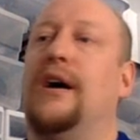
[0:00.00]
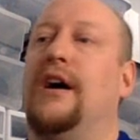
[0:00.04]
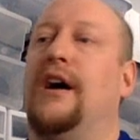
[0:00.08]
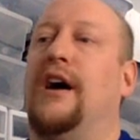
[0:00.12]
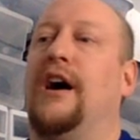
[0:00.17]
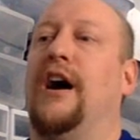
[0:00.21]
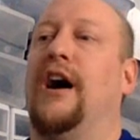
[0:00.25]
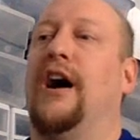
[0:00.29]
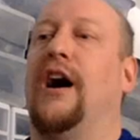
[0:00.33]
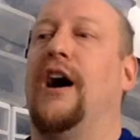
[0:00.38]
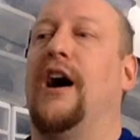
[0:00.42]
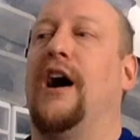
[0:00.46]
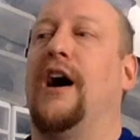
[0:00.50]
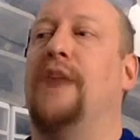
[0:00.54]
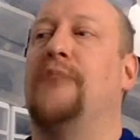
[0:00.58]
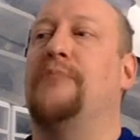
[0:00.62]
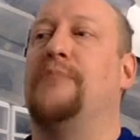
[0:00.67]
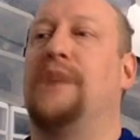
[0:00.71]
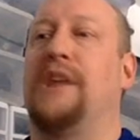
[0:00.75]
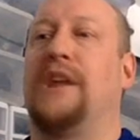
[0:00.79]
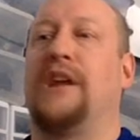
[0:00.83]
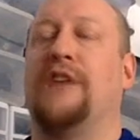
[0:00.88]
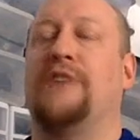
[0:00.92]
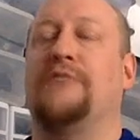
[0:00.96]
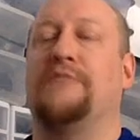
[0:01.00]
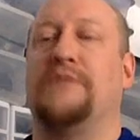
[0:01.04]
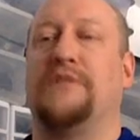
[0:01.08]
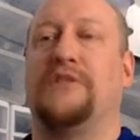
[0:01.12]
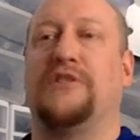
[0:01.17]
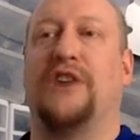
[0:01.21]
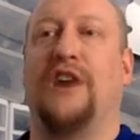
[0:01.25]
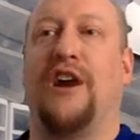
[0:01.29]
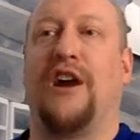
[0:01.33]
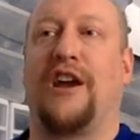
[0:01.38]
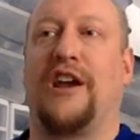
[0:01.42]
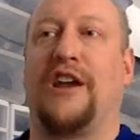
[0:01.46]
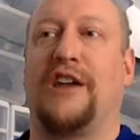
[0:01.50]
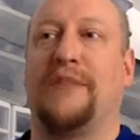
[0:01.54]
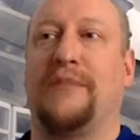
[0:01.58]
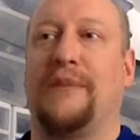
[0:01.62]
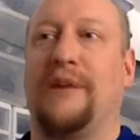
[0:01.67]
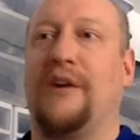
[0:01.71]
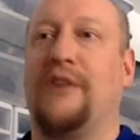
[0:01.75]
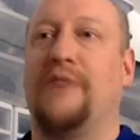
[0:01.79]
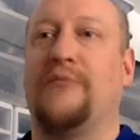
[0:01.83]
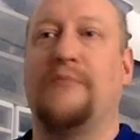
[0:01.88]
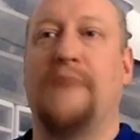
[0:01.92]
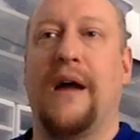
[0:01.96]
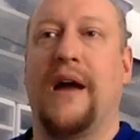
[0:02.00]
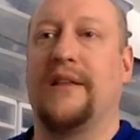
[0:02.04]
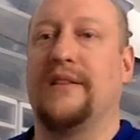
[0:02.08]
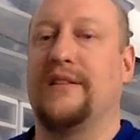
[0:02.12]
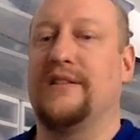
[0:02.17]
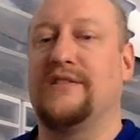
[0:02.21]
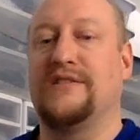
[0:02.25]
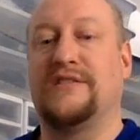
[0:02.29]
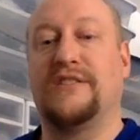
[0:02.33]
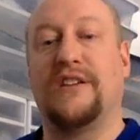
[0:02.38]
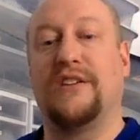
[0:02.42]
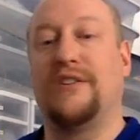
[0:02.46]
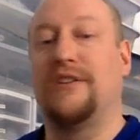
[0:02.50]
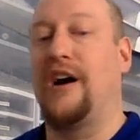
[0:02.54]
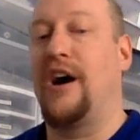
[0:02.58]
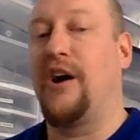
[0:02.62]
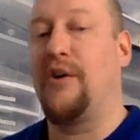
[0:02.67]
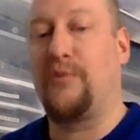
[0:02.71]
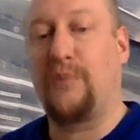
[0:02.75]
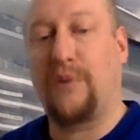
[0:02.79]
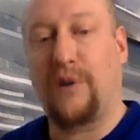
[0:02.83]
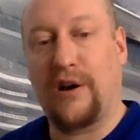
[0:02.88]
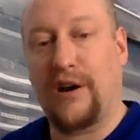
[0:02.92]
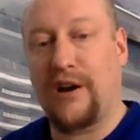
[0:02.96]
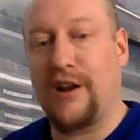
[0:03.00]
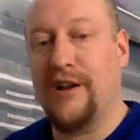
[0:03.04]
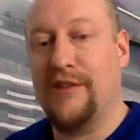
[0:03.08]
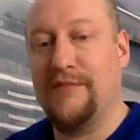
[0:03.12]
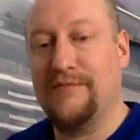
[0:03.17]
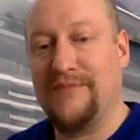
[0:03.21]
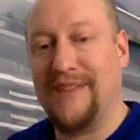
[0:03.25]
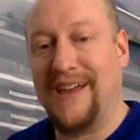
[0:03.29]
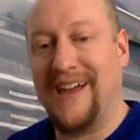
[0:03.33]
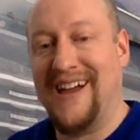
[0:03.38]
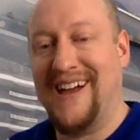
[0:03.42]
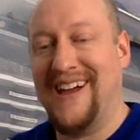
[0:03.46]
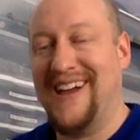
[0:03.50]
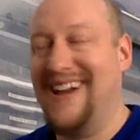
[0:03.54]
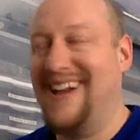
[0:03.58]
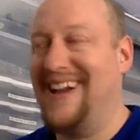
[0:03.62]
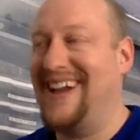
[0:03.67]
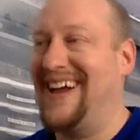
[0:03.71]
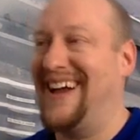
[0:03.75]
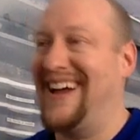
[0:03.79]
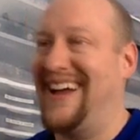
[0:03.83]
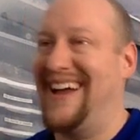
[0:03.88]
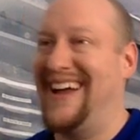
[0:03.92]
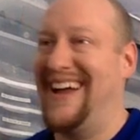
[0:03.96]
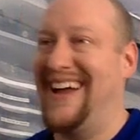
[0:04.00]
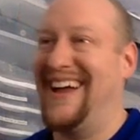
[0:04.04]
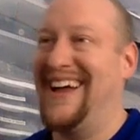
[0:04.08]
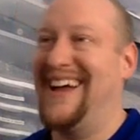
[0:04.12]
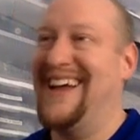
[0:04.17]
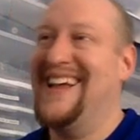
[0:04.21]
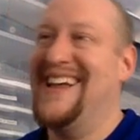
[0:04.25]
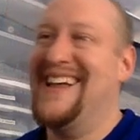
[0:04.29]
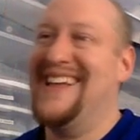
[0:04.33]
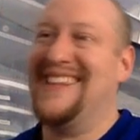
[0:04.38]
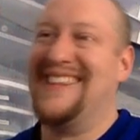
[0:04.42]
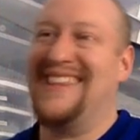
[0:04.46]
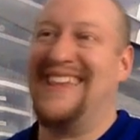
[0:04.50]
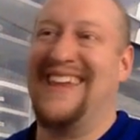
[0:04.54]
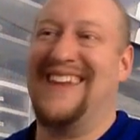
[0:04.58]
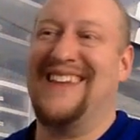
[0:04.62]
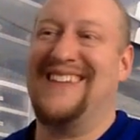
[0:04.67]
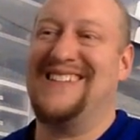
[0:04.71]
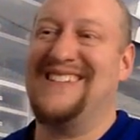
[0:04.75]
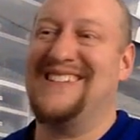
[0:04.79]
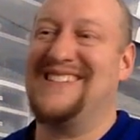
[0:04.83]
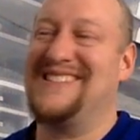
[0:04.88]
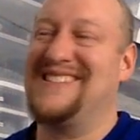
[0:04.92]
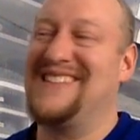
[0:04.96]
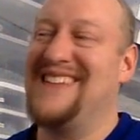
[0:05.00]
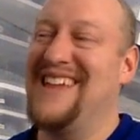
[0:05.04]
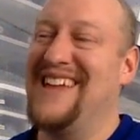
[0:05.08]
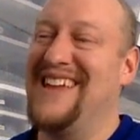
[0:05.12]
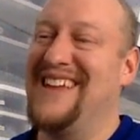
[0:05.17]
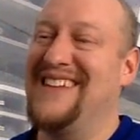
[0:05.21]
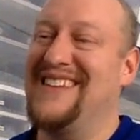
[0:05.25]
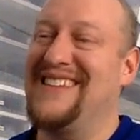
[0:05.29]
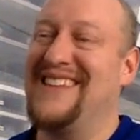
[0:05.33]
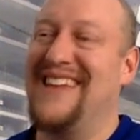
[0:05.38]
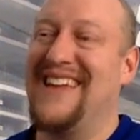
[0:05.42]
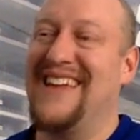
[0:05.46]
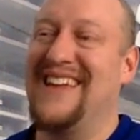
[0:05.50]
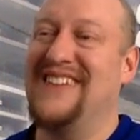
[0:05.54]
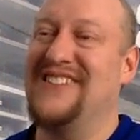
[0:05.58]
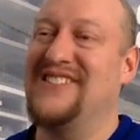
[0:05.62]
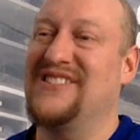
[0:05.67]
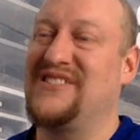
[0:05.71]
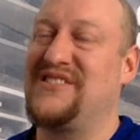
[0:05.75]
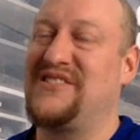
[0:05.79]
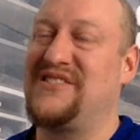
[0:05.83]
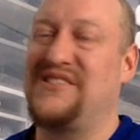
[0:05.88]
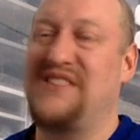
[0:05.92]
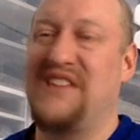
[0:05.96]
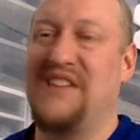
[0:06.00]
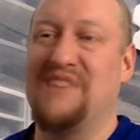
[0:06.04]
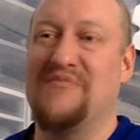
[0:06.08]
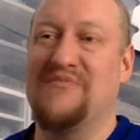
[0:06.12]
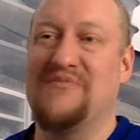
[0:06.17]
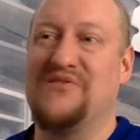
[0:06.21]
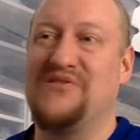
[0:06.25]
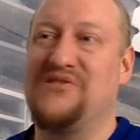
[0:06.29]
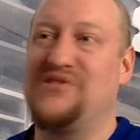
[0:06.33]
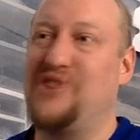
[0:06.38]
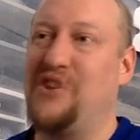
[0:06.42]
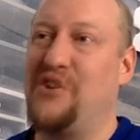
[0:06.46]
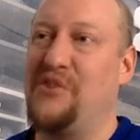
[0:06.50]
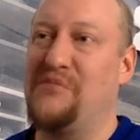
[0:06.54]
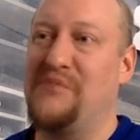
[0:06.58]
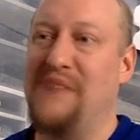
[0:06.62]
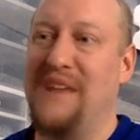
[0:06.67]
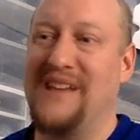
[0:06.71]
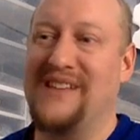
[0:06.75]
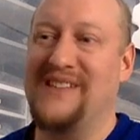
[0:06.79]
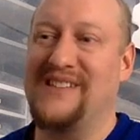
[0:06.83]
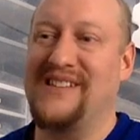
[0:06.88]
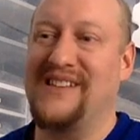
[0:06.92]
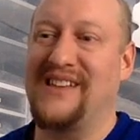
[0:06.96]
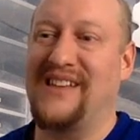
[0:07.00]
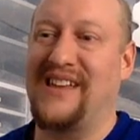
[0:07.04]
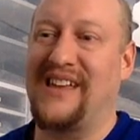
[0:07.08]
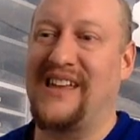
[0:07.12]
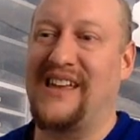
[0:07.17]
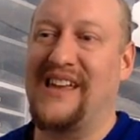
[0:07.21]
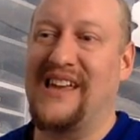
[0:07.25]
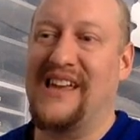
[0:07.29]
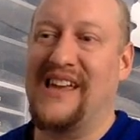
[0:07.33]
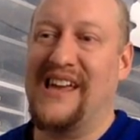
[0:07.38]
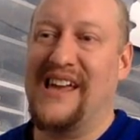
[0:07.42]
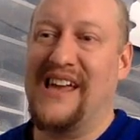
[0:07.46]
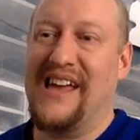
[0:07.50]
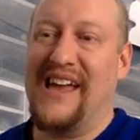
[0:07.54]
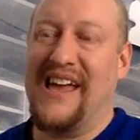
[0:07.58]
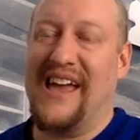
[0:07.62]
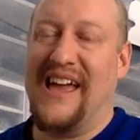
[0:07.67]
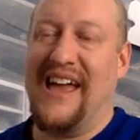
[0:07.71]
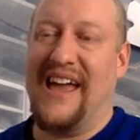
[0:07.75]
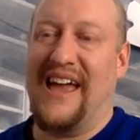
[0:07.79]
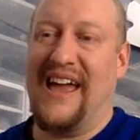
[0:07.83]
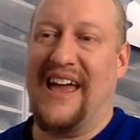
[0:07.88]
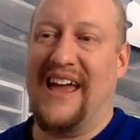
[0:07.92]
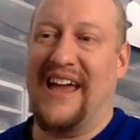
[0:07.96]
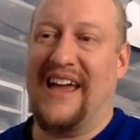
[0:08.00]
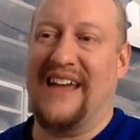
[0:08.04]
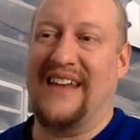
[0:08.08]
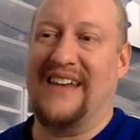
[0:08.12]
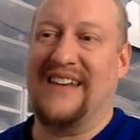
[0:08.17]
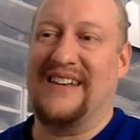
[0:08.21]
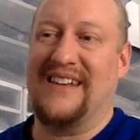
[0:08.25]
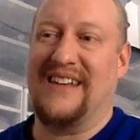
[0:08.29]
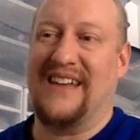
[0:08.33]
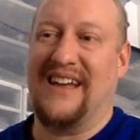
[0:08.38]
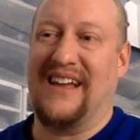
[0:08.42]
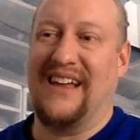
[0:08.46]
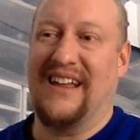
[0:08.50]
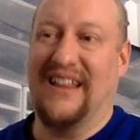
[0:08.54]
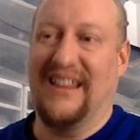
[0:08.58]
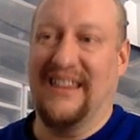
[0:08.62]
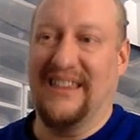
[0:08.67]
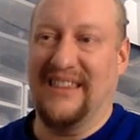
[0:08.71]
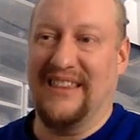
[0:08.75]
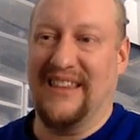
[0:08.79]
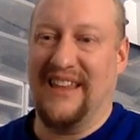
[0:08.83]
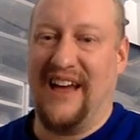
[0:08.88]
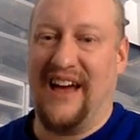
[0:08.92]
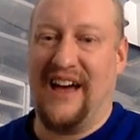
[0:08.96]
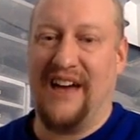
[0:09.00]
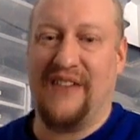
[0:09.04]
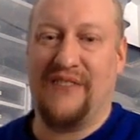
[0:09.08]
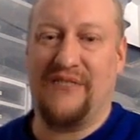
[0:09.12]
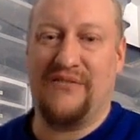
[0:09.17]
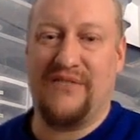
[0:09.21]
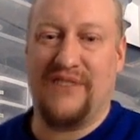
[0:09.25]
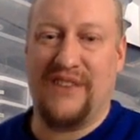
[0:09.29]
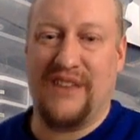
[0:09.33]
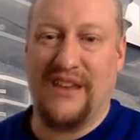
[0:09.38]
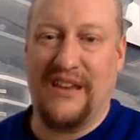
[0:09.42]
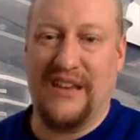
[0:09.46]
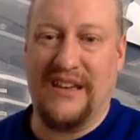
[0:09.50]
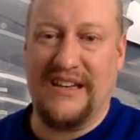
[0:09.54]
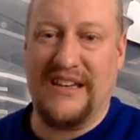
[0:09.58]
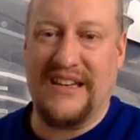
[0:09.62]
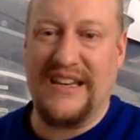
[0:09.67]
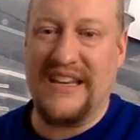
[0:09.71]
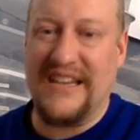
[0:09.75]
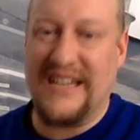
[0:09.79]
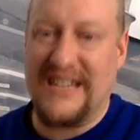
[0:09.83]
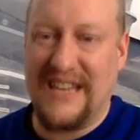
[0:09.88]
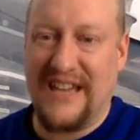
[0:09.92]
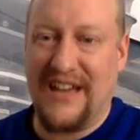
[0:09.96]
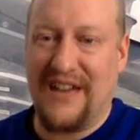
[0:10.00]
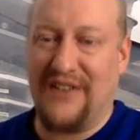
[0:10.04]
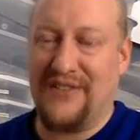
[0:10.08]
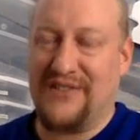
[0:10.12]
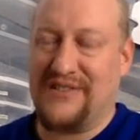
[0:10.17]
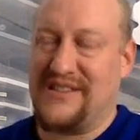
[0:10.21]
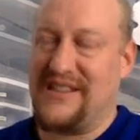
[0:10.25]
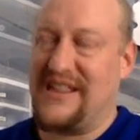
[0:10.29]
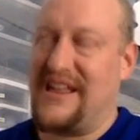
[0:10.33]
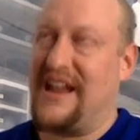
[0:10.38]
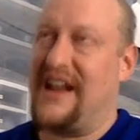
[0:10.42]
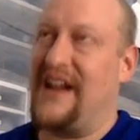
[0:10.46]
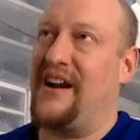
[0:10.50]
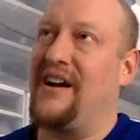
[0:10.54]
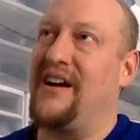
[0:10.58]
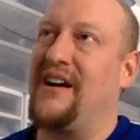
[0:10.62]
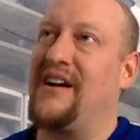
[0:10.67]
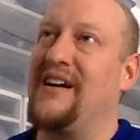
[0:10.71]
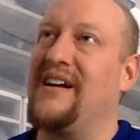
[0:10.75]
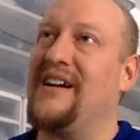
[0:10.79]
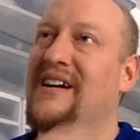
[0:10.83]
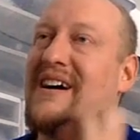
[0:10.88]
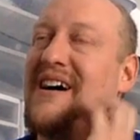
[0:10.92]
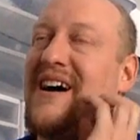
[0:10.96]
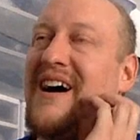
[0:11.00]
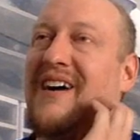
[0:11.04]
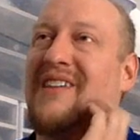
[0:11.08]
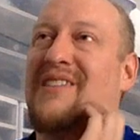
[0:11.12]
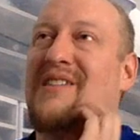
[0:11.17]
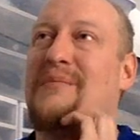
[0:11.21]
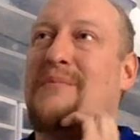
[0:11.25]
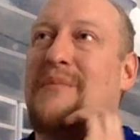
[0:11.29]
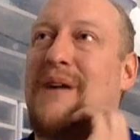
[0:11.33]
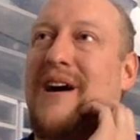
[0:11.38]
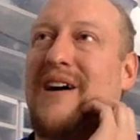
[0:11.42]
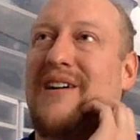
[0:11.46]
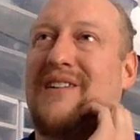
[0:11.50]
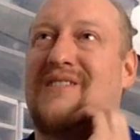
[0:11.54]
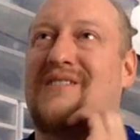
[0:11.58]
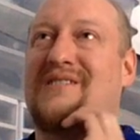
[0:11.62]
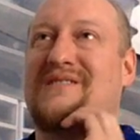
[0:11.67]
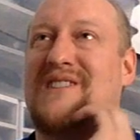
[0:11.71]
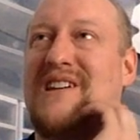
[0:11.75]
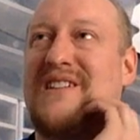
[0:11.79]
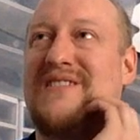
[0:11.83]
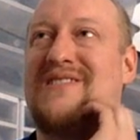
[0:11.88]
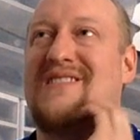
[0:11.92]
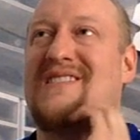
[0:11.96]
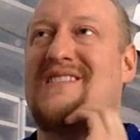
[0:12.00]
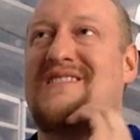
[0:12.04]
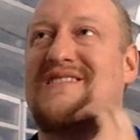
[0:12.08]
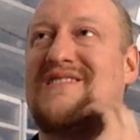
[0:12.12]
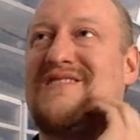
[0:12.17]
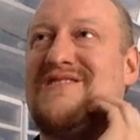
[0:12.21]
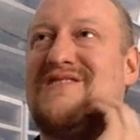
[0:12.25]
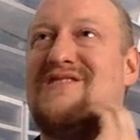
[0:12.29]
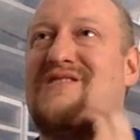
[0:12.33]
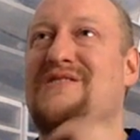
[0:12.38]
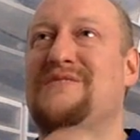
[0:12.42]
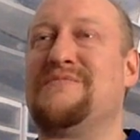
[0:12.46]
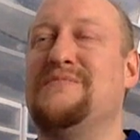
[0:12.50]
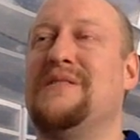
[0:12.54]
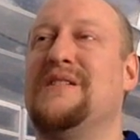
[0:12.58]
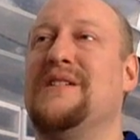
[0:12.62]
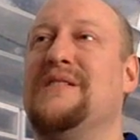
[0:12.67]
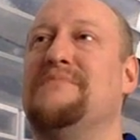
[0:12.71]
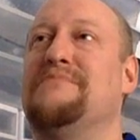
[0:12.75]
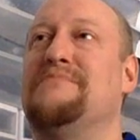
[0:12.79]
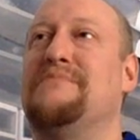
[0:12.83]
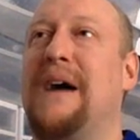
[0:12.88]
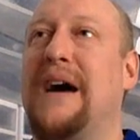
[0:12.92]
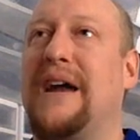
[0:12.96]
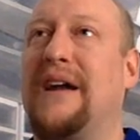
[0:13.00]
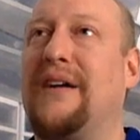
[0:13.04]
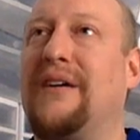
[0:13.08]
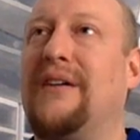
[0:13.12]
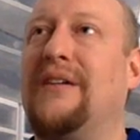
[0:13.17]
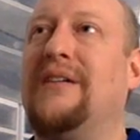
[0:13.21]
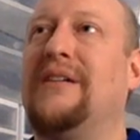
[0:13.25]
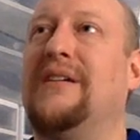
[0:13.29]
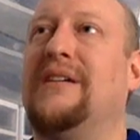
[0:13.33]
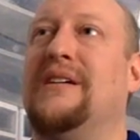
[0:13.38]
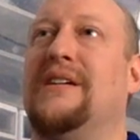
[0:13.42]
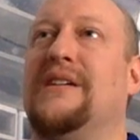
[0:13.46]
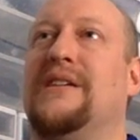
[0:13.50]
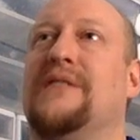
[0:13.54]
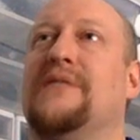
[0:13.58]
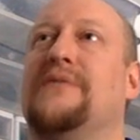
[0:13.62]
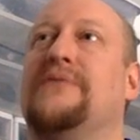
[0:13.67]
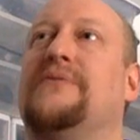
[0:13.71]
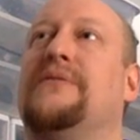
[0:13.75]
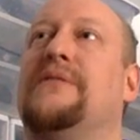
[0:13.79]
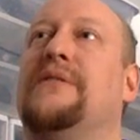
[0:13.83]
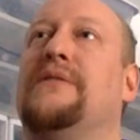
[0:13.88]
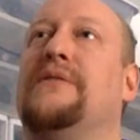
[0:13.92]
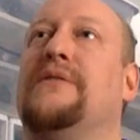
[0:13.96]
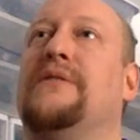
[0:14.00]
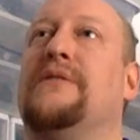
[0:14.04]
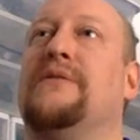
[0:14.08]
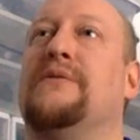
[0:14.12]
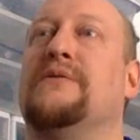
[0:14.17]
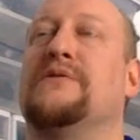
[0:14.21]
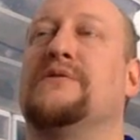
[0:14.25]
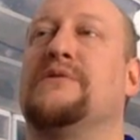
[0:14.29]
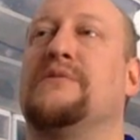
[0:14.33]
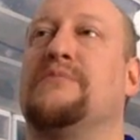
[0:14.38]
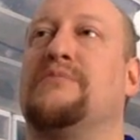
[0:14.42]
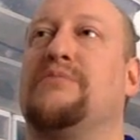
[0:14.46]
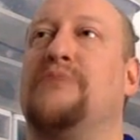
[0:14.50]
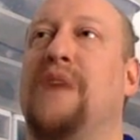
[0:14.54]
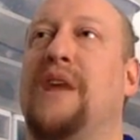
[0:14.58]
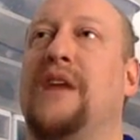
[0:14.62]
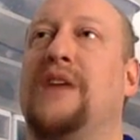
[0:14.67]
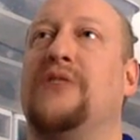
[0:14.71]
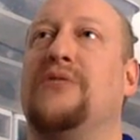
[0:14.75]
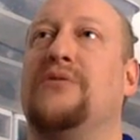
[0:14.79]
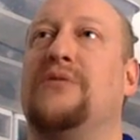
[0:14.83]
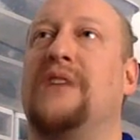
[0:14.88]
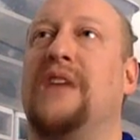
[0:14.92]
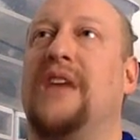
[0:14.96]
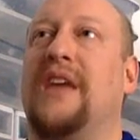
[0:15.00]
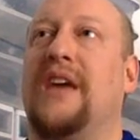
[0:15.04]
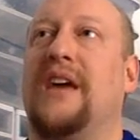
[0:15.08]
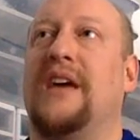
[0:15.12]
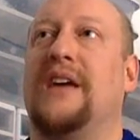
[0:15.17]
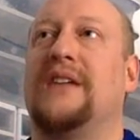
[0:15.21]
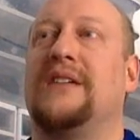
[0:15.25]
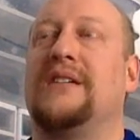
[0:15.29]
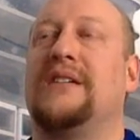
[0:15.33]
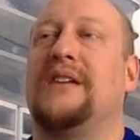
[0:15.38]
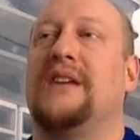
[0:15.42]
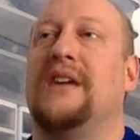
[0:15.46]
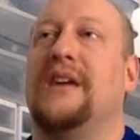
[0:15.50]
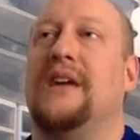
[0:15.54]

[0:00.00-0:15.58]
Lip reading: but I would be talking about, man, this did not work. That it just seems so messy, and a lot of the details there on the models I think could be better if it was a brand new kit.